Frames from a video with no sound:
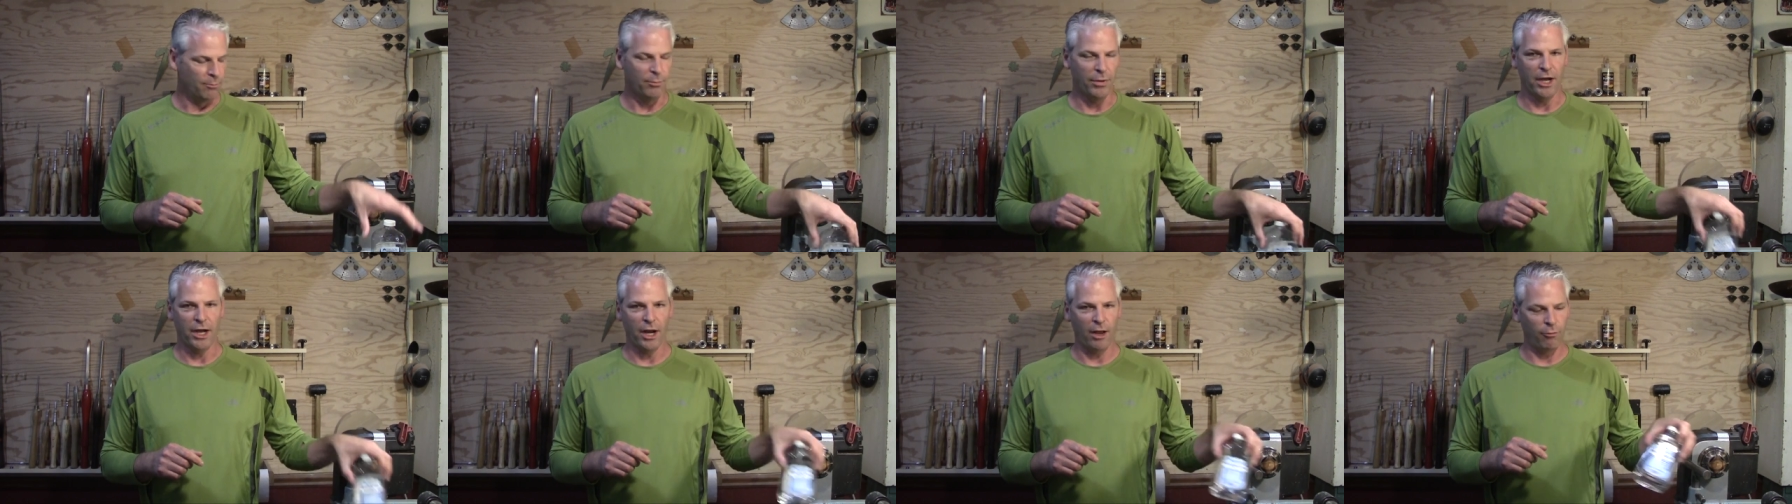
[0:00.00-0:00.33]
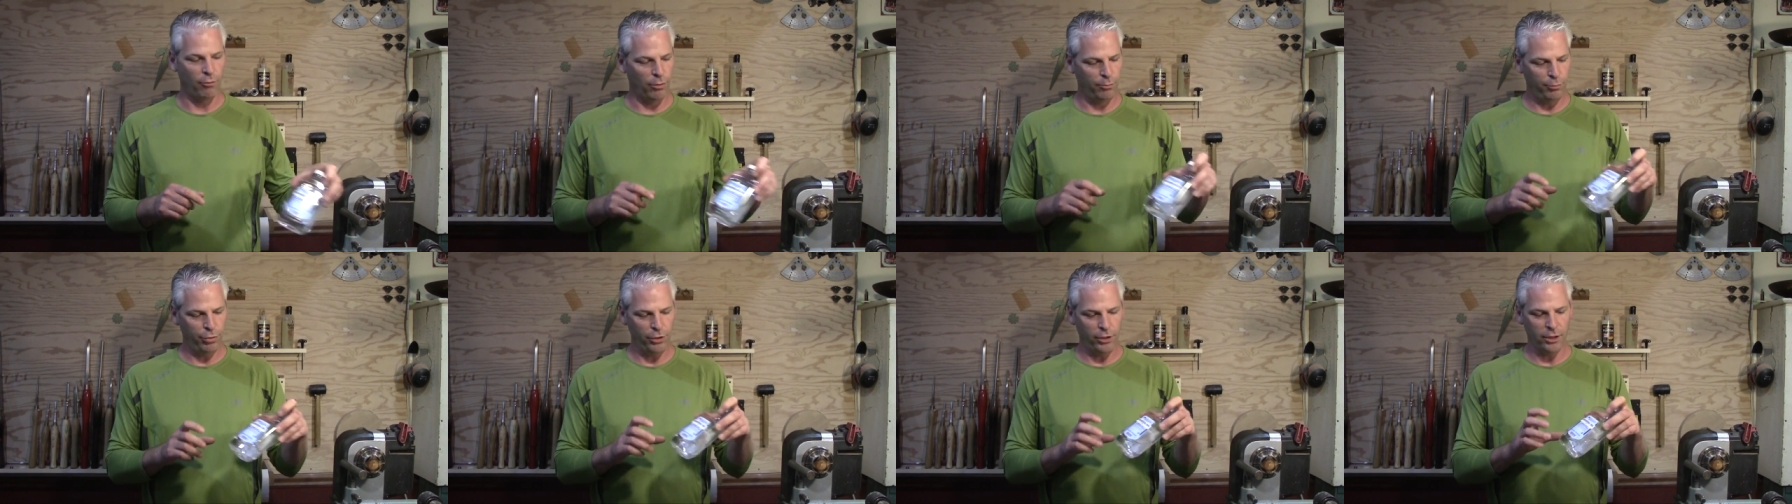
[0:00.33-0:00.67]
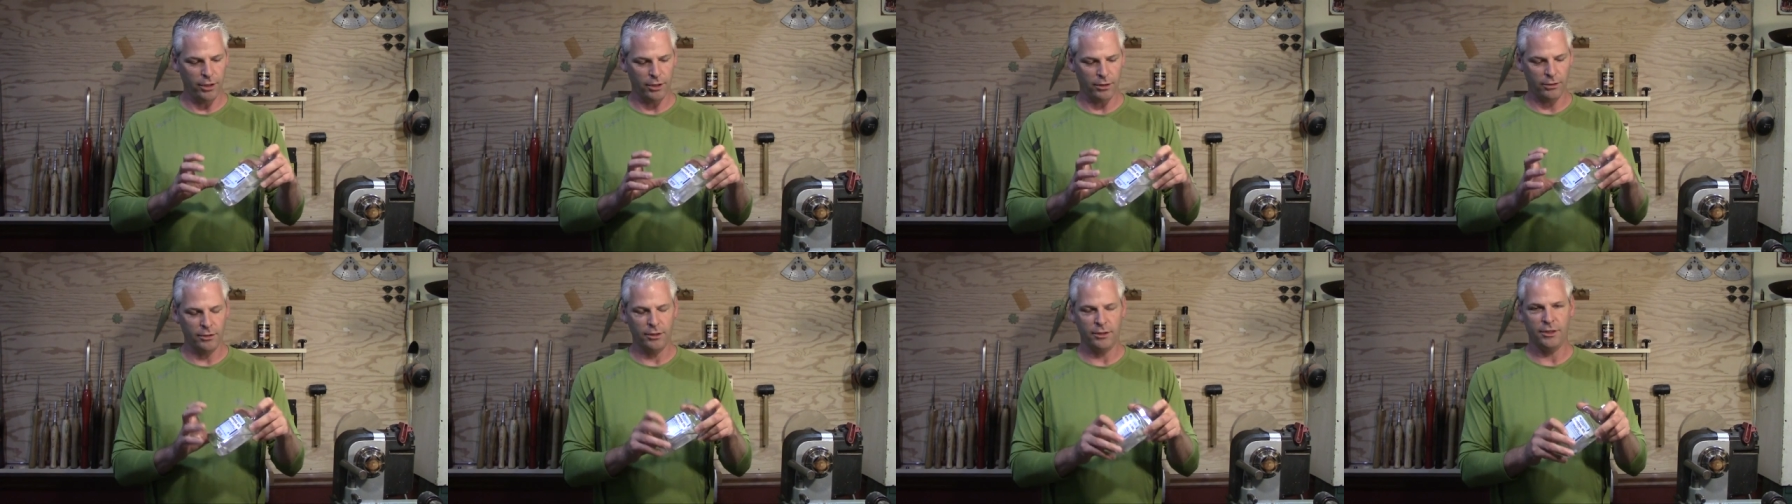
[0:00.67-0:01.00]
But I will put
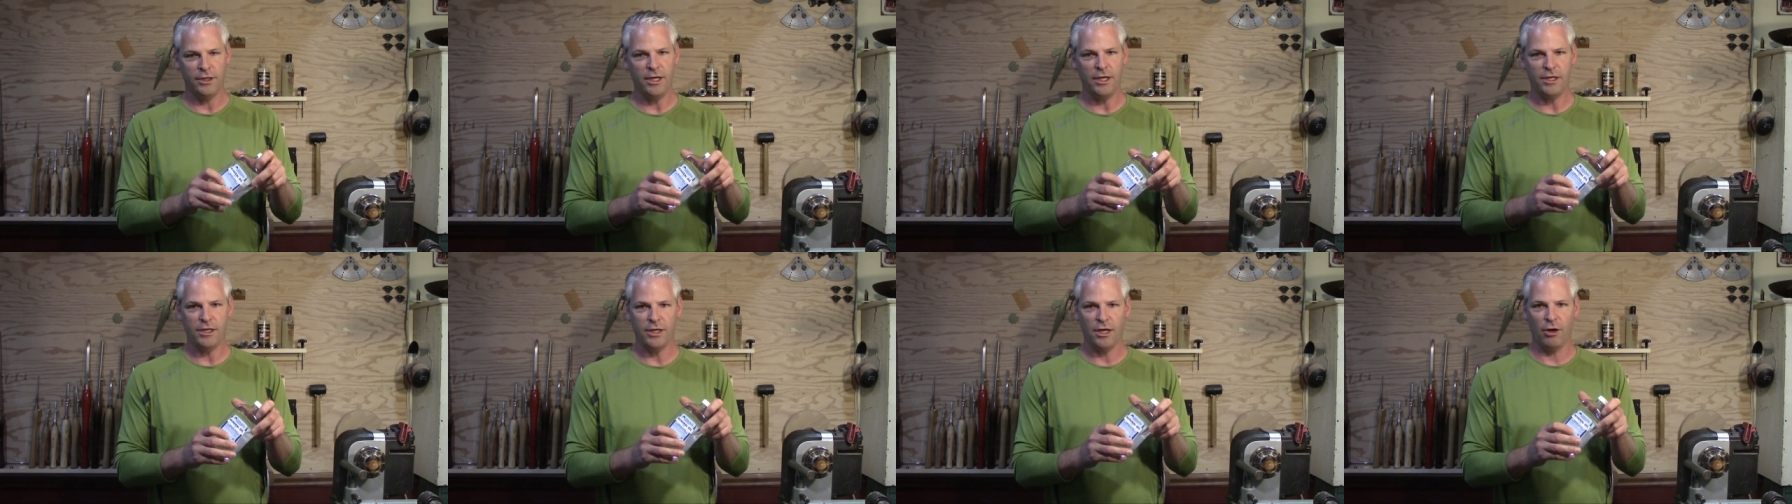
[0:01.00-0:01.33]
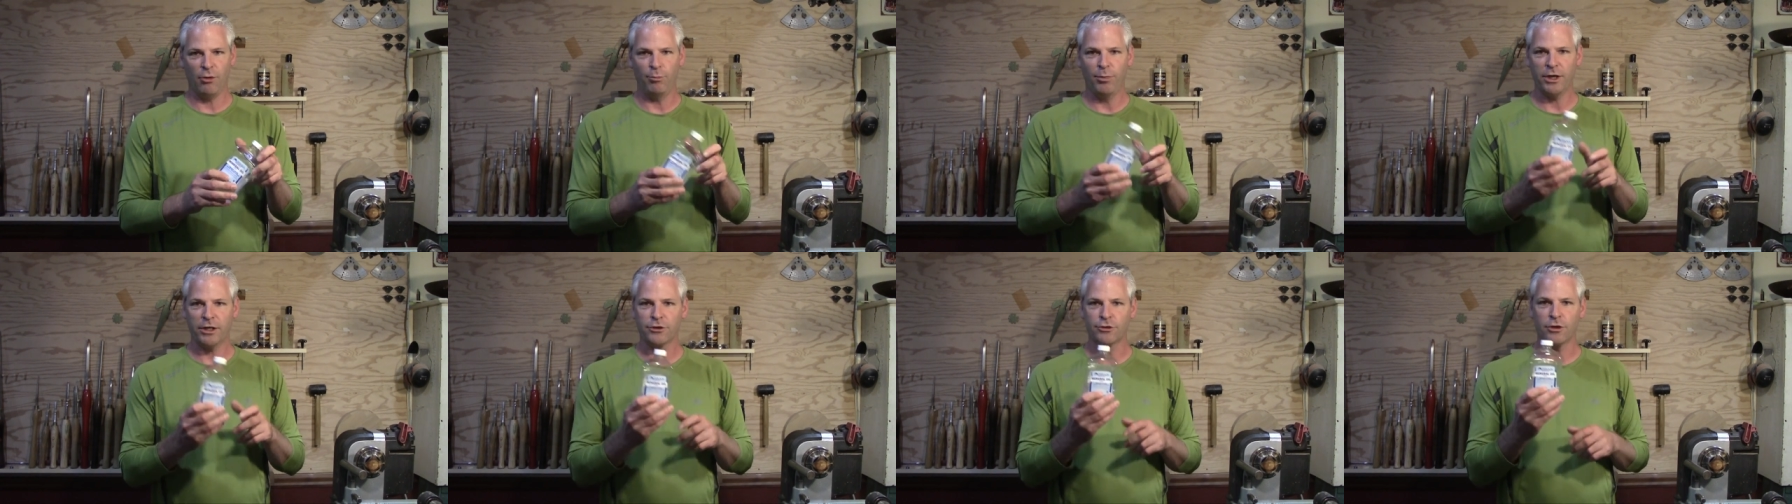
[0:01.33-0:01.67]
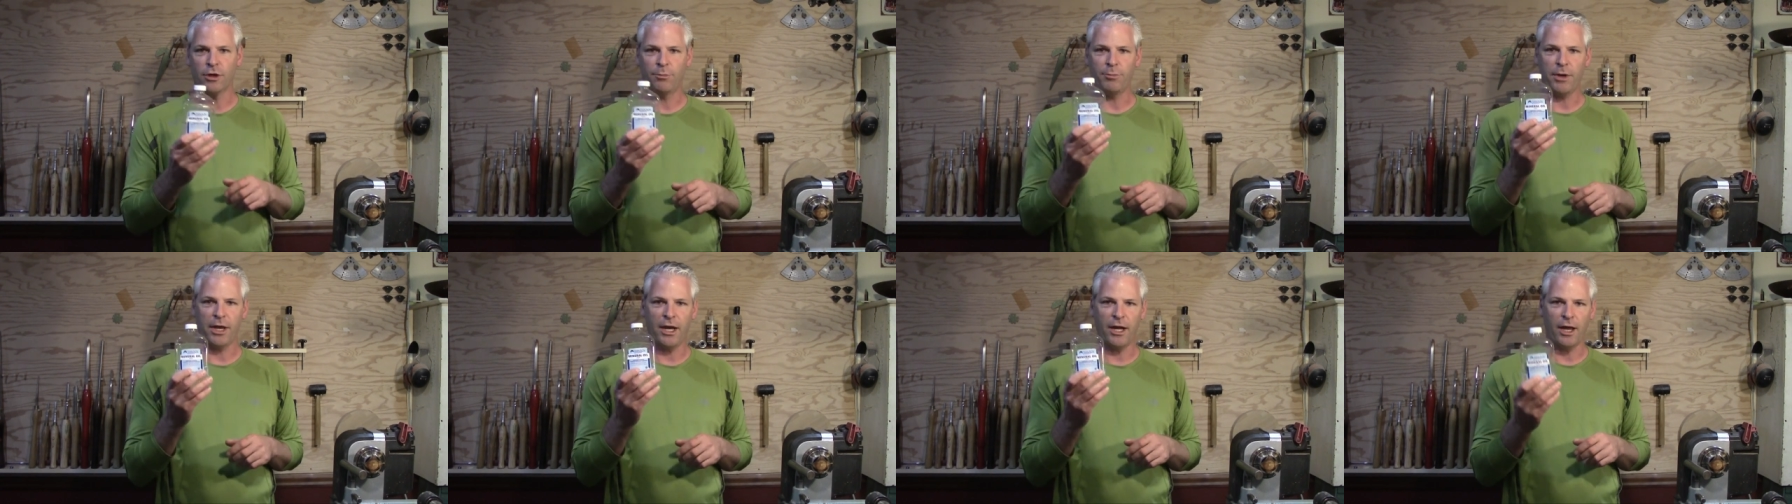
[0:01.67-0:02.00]
a detailed
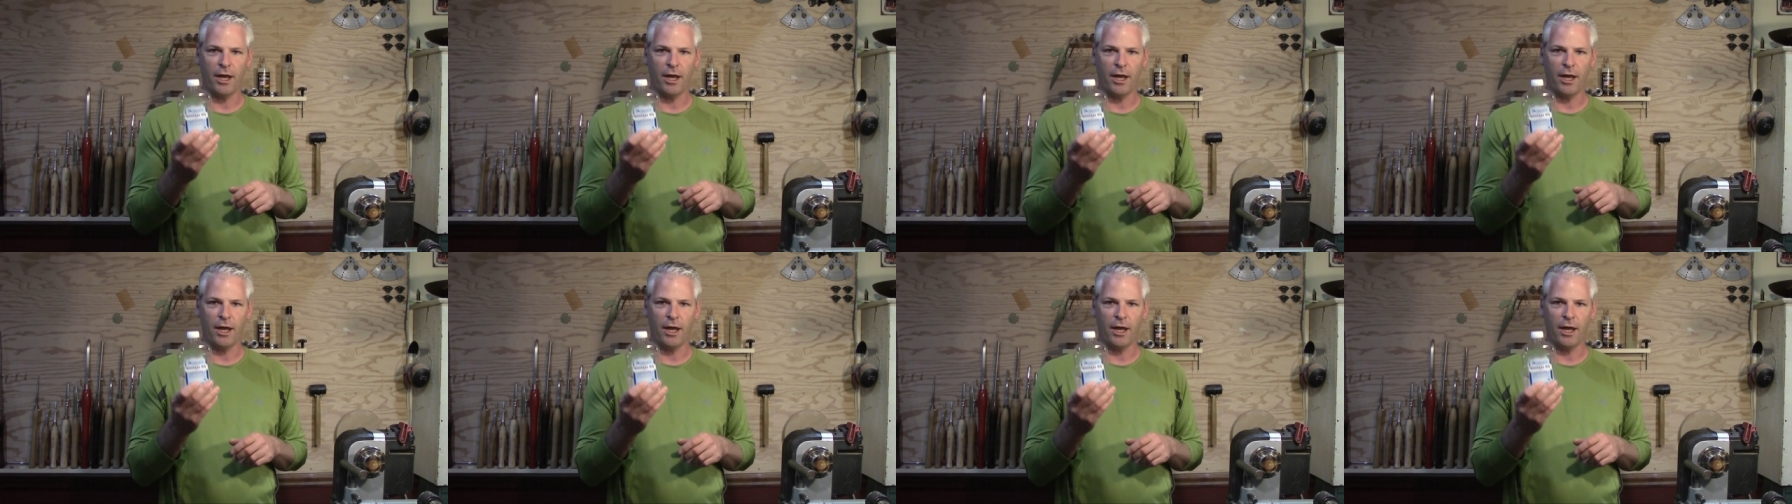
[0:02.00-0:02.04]
picture up.